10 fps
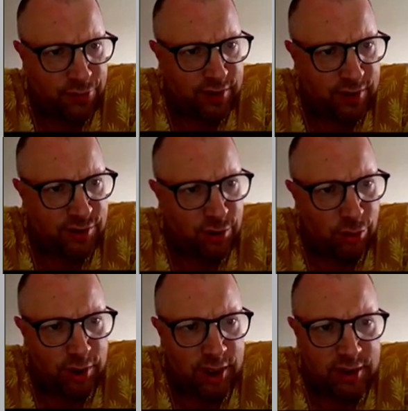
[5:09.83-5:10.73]
we faced
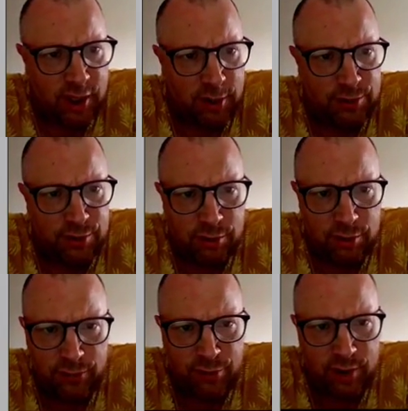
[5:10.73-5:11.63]
long lead
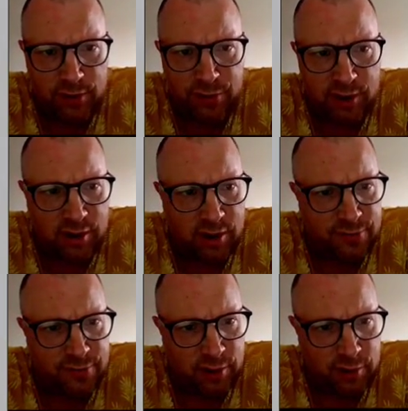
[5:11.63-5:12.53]
times for infra
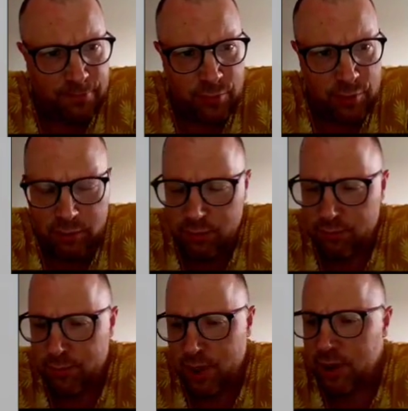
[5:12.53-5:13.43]
delivery,
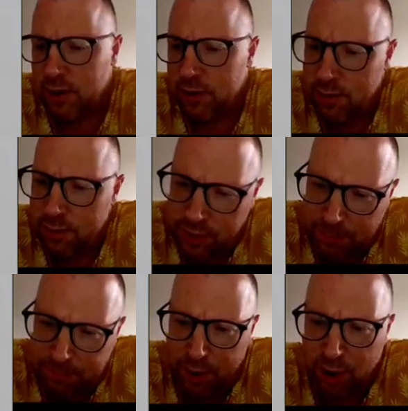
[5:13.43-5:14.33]
many
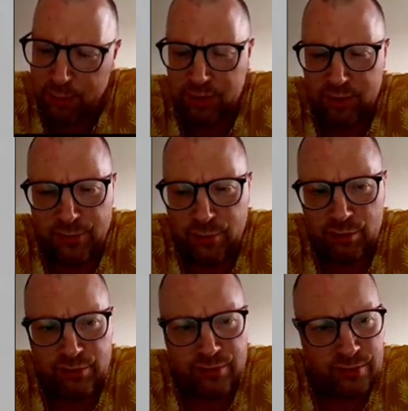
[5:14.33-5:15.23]
departments
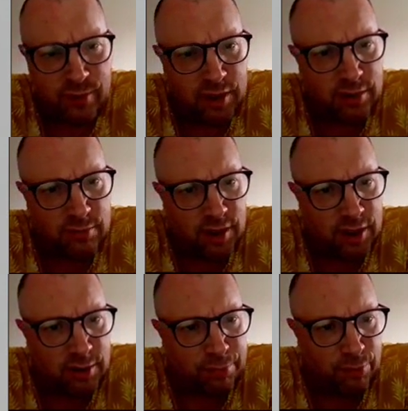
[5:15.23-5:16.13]
involved,
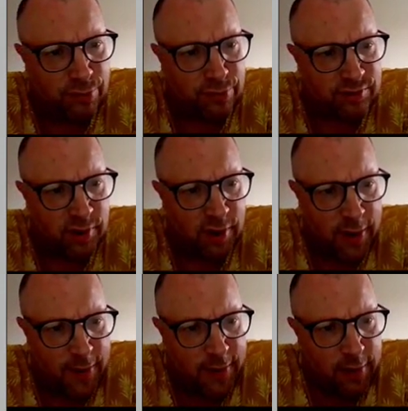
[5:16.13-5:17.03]
many approvals.
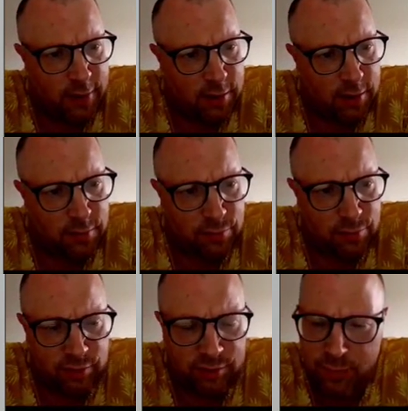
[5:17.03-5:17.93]

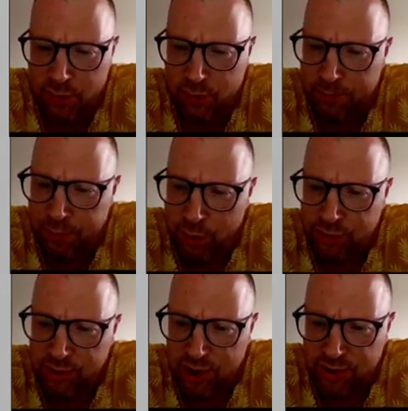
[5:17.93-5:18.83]
It was manual
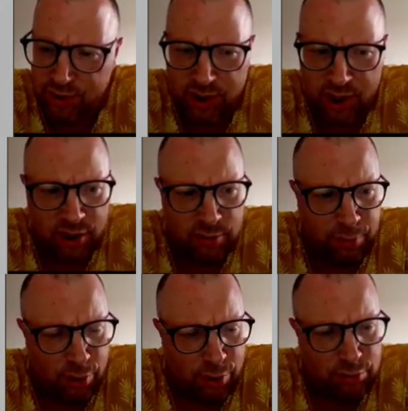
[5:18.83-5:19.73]
processes,
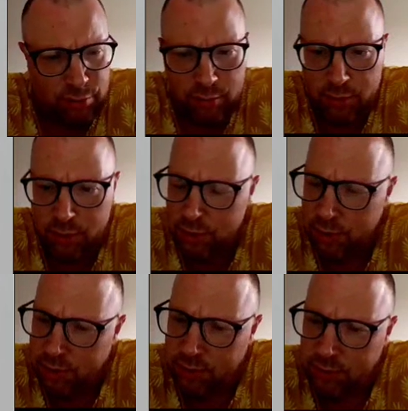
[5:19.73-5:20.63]
error prone,
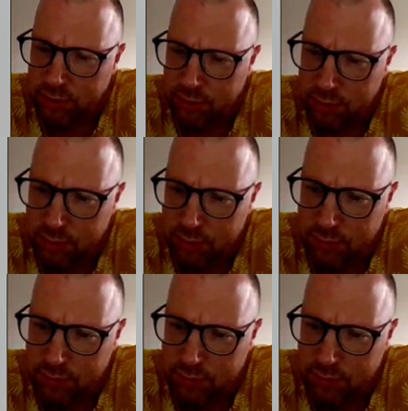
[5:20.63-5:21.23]
and